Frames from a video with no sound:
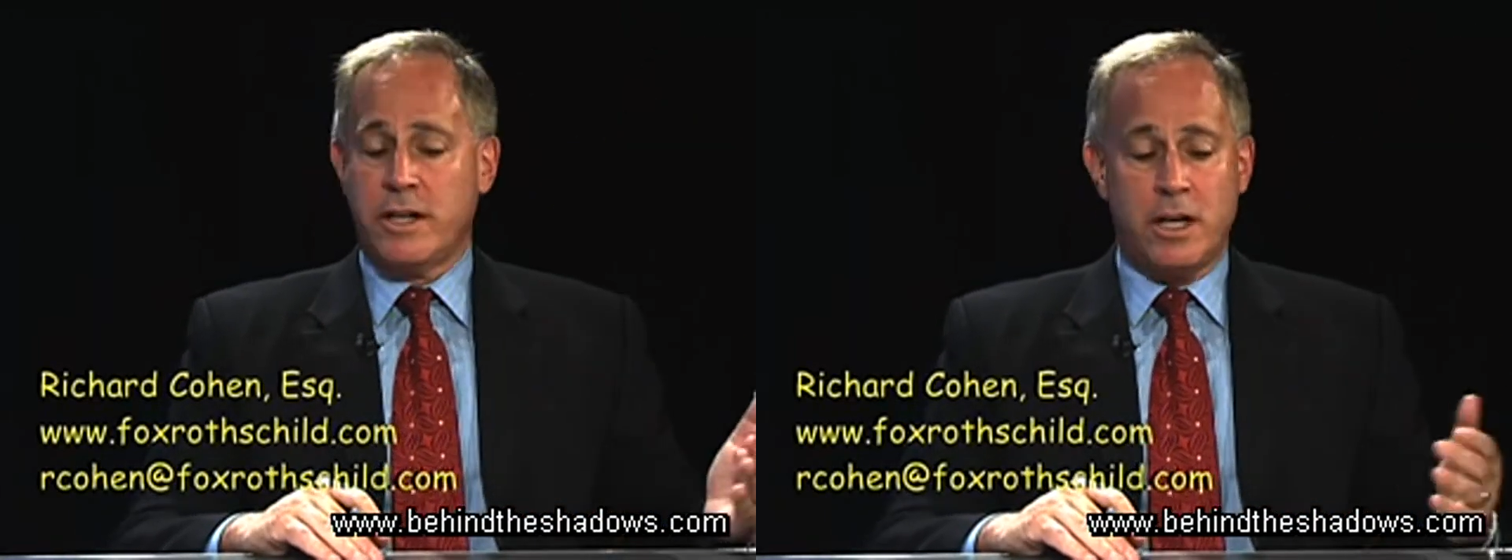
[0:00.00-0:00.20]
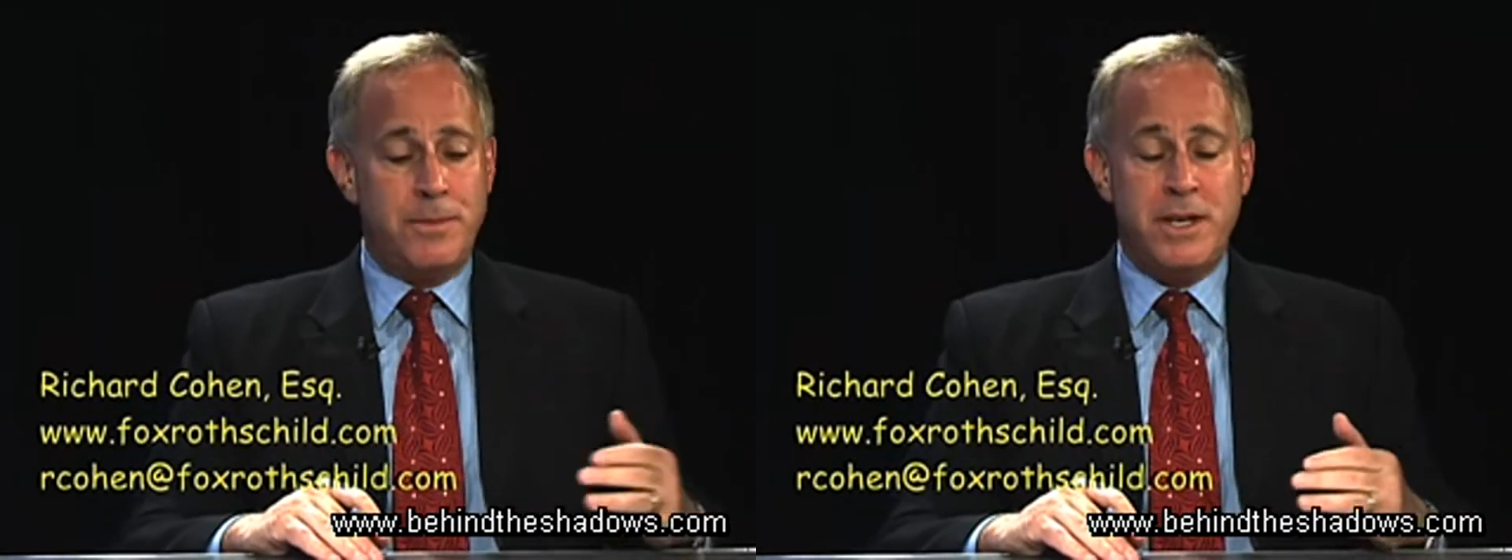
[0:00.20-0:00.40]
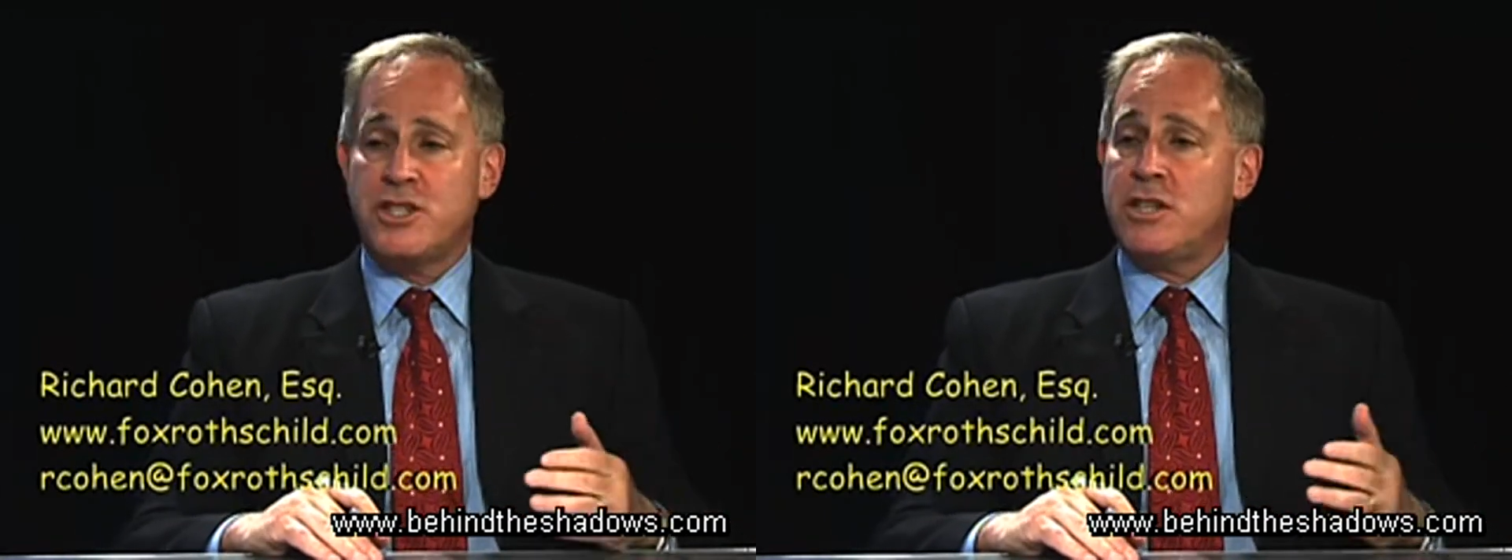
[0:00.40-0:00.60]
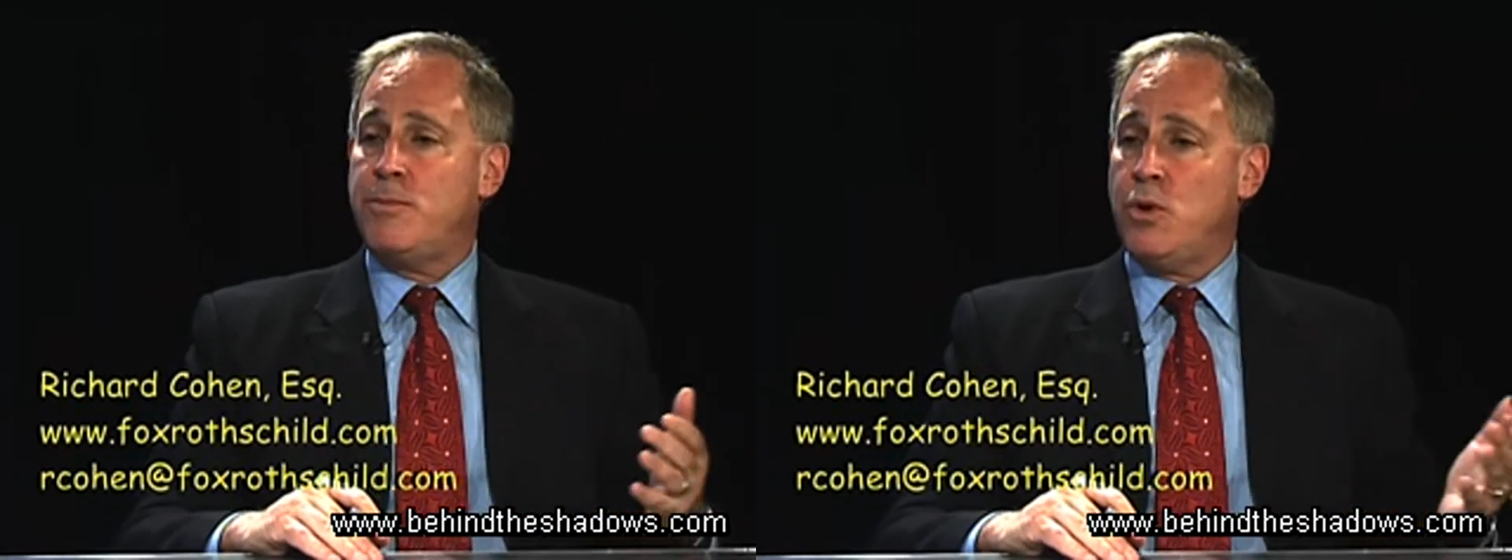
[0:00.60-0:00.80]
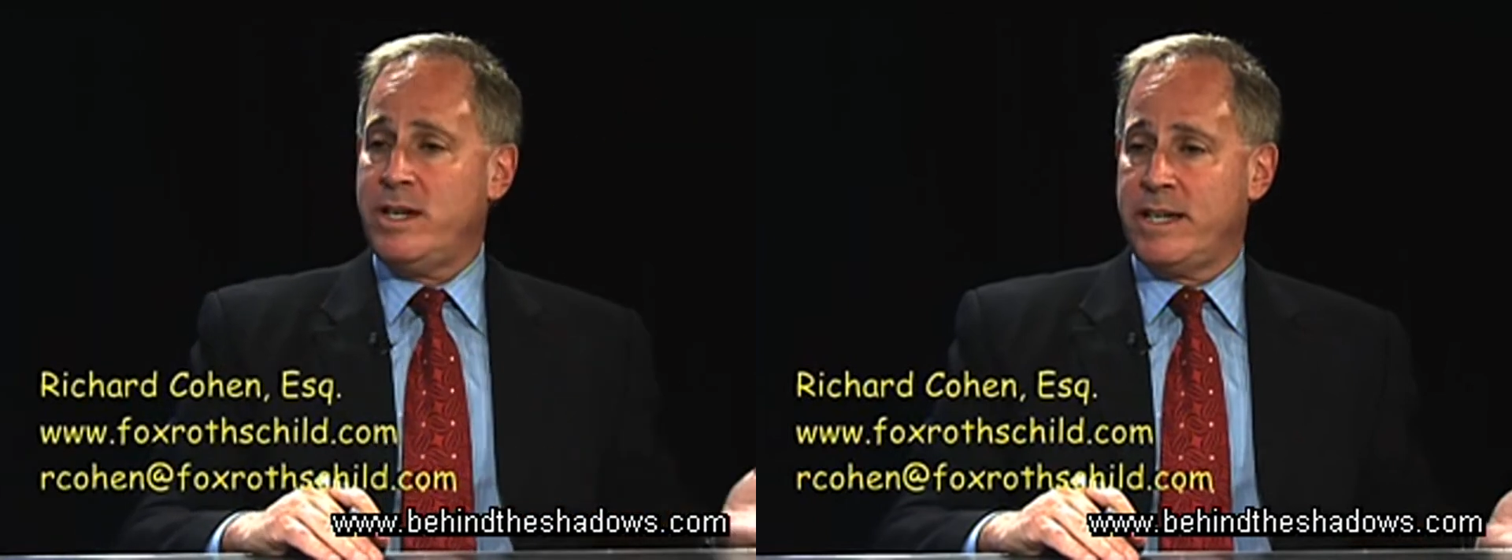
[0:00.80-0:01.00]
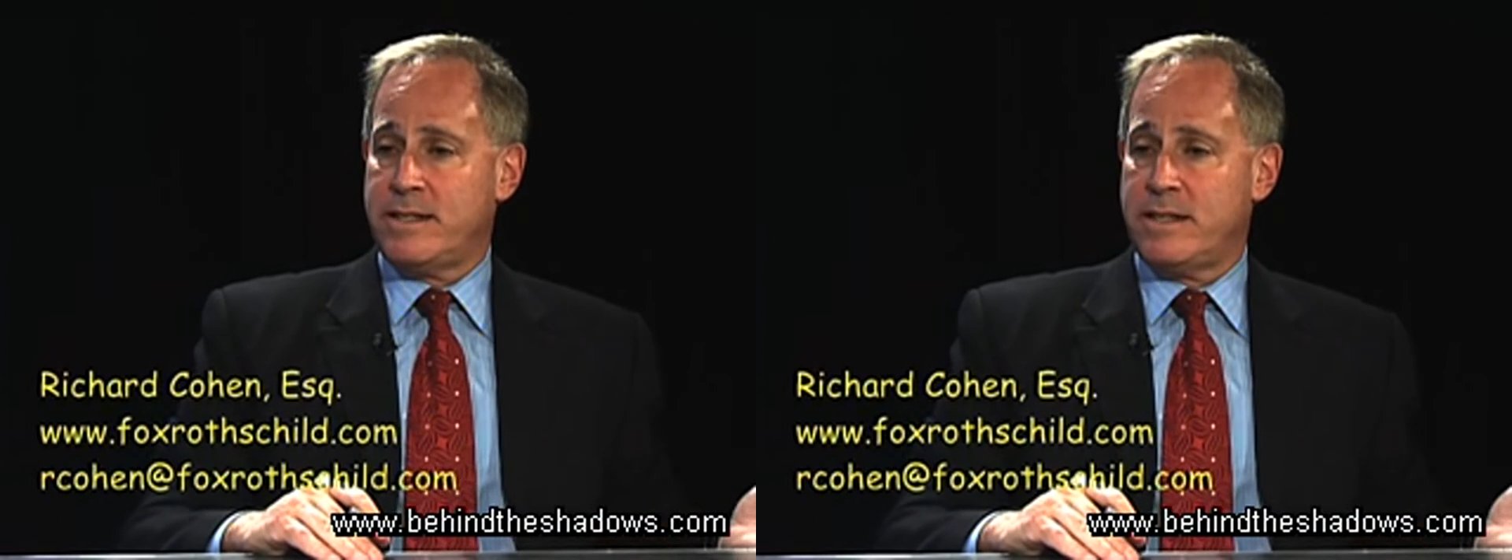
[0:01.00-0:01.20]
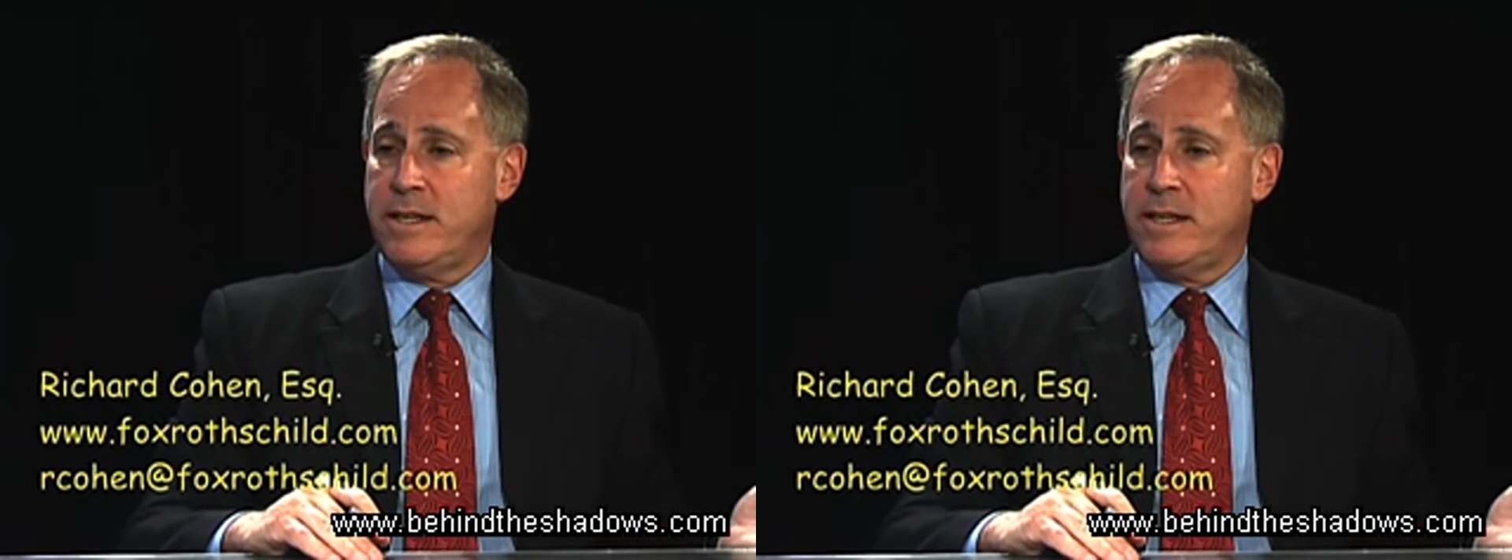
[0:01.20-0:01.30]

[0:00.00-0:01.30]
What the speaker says: it could be a subordinate.